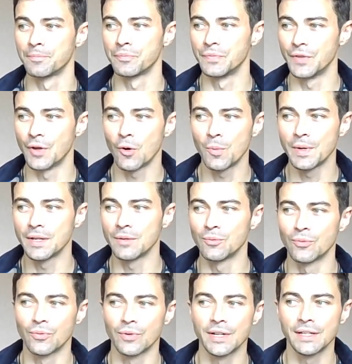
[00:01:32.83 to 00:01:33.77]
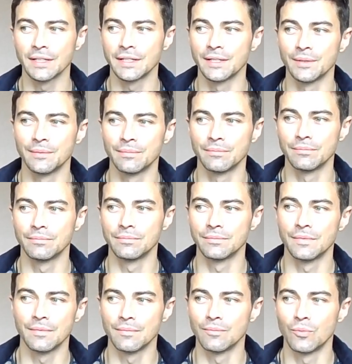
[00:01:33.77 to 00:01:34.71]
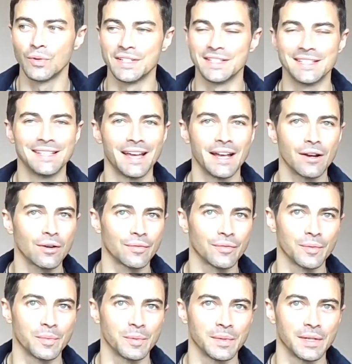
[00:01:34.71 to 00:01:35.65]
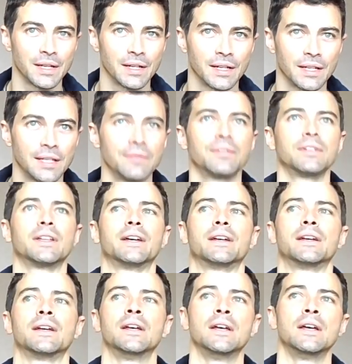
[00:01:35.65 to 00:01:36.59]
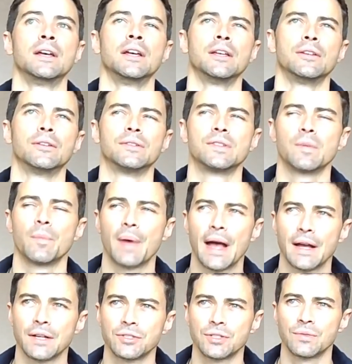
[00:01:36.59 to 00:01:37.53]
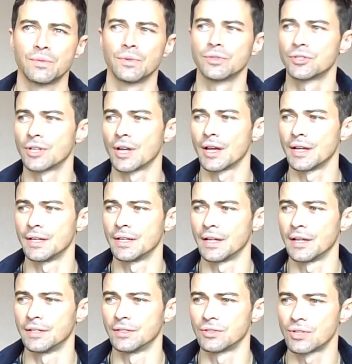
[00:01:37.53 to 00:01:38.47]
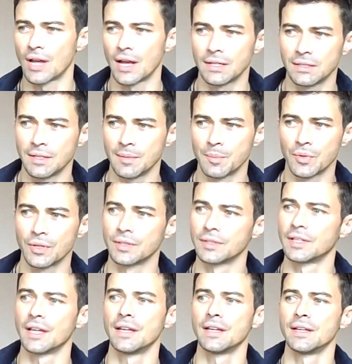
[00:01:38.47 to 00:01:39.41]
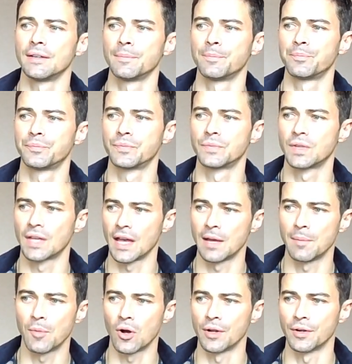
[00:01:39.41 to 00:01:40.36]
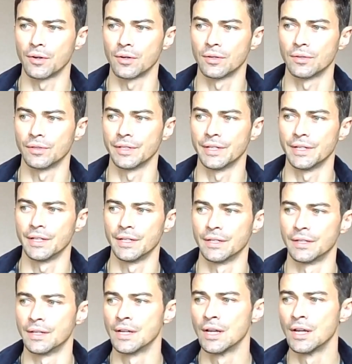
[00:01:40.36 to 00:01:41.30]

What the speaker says: nobody really was there from the beginning. Even like, Sebastian Roche and Chad Lindbergh, they came on early, and